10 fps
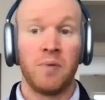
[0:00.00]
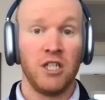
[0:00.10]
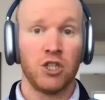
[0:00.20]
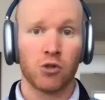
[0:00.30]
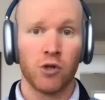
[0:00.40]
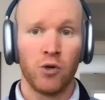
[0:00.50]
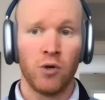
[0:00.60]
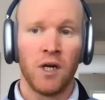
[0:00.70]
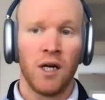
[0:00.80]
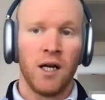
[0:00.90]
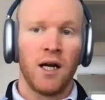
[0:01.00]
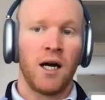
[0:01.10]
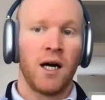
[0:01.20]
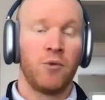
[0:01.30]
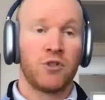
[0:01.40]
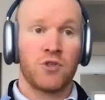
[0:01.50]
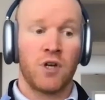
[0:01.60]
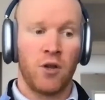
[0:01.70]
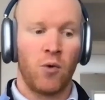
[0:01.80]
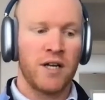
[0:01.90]
be true, which was
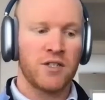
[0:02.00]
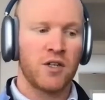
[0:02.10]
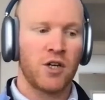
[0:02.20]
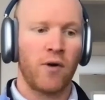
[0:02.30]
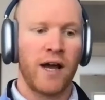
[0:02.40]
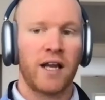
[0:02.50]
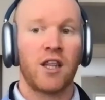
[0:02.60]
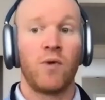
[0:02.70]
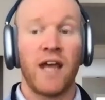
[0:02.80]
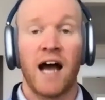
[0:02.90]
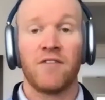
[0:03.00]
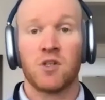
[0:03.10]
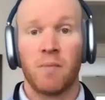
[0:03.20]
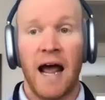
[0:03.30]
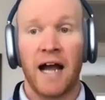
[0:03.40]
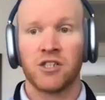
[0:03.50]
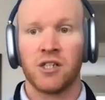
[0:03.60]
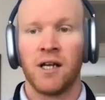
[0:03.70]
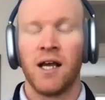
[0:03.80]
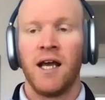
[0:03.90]
otherwise incorrect, that we have some
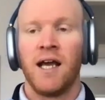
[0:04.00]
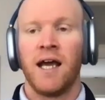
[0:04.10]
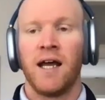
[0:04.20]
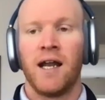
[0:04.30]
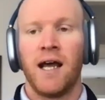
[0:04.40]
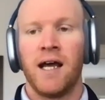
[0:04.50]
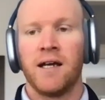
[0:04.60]
action and